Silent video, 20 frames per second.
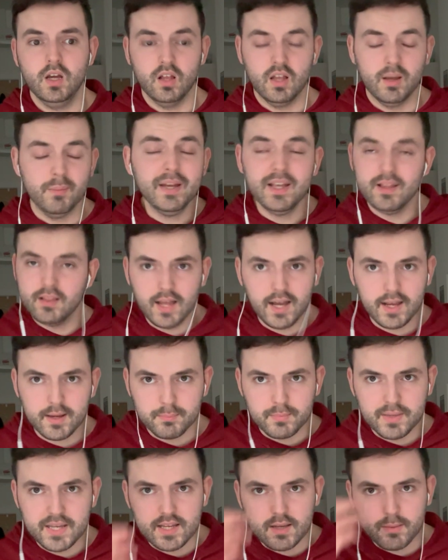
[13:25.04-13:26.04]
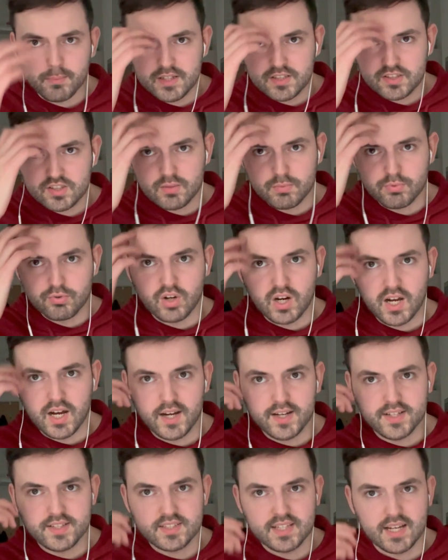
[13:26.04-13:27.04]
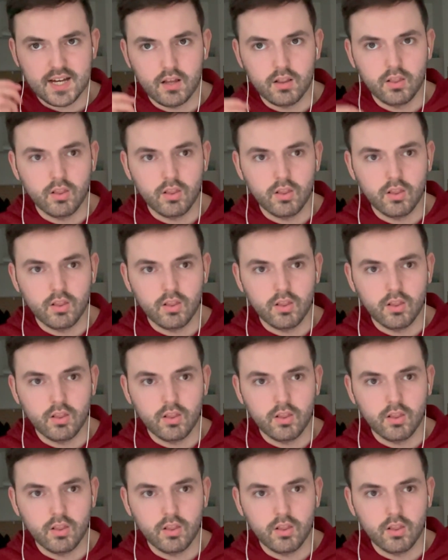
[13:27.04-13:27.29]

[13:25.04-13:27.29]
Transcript: a bit like me, a bit surprised that a